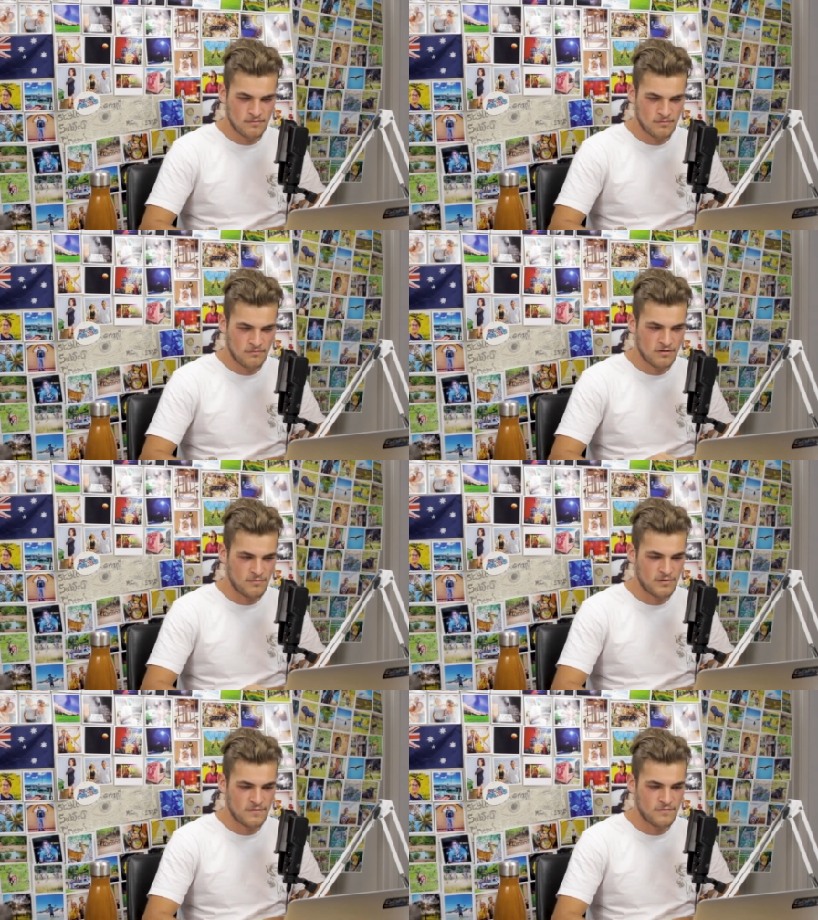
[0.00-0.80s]
Also,
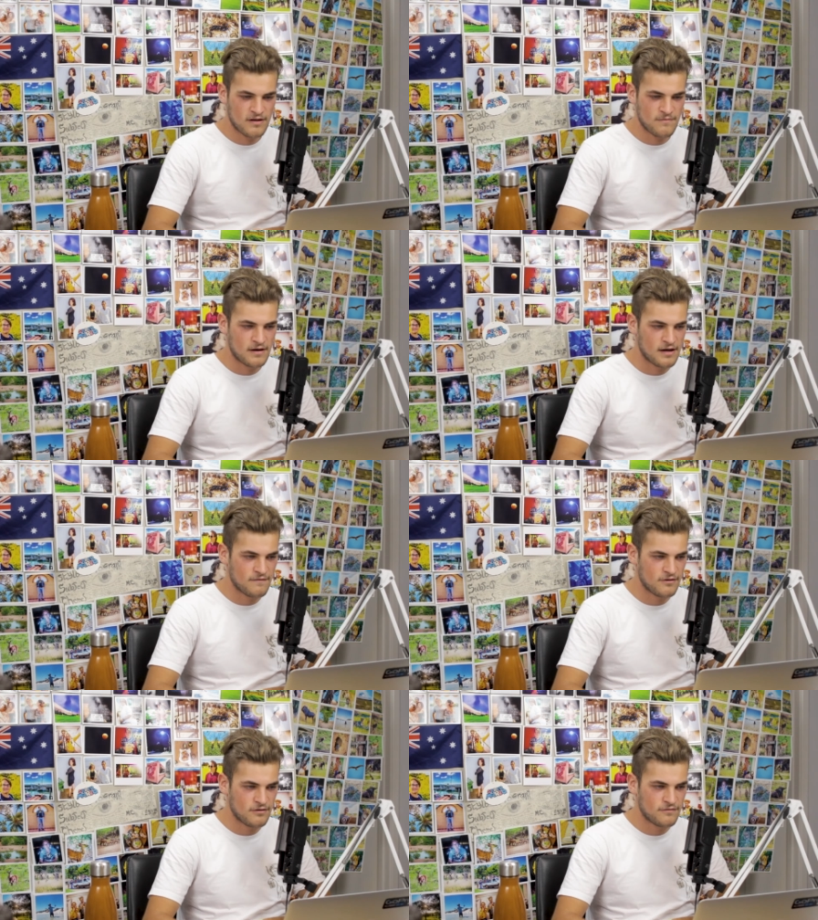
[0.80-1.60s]
please forgive me. I have
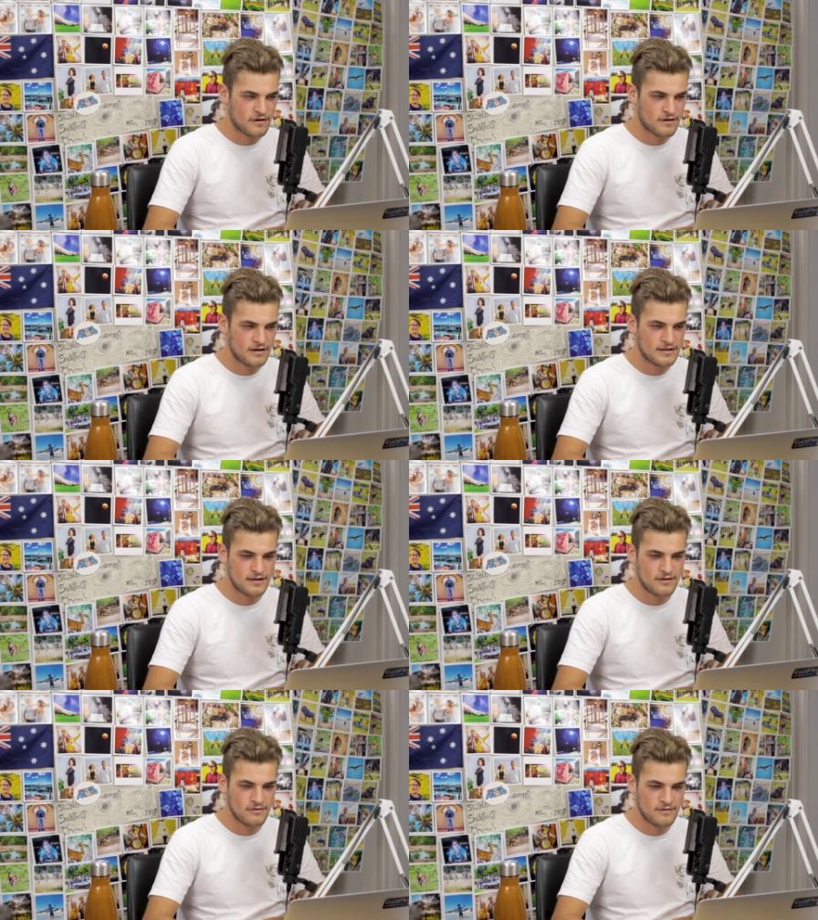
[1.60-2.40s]
no fucking
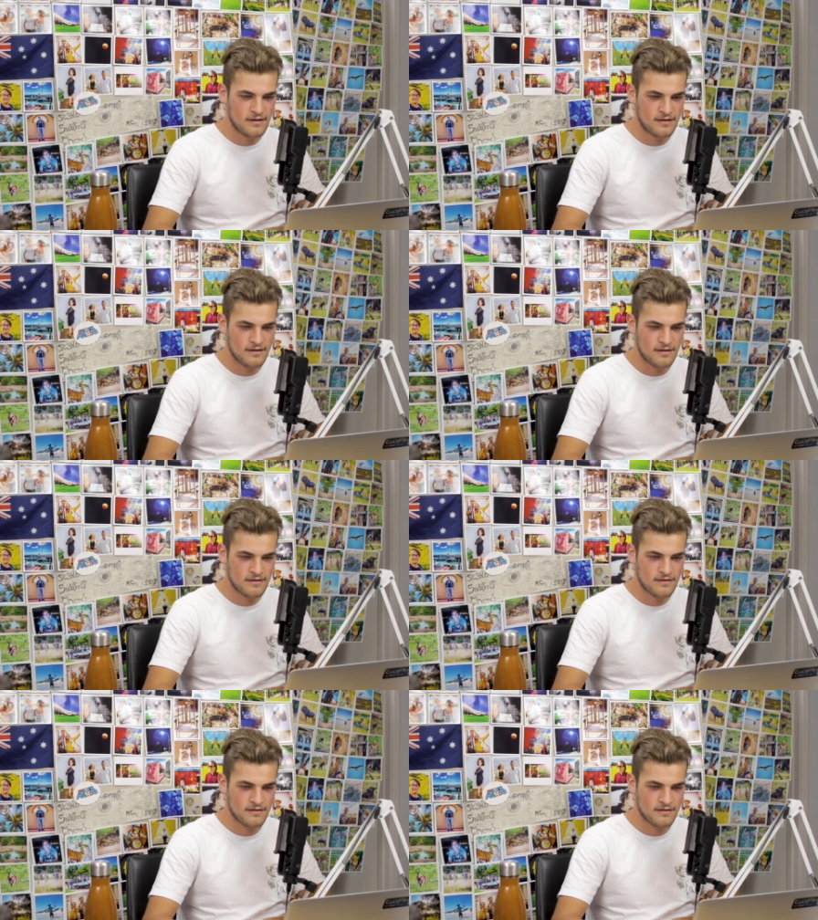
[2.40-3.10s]
idea who this is.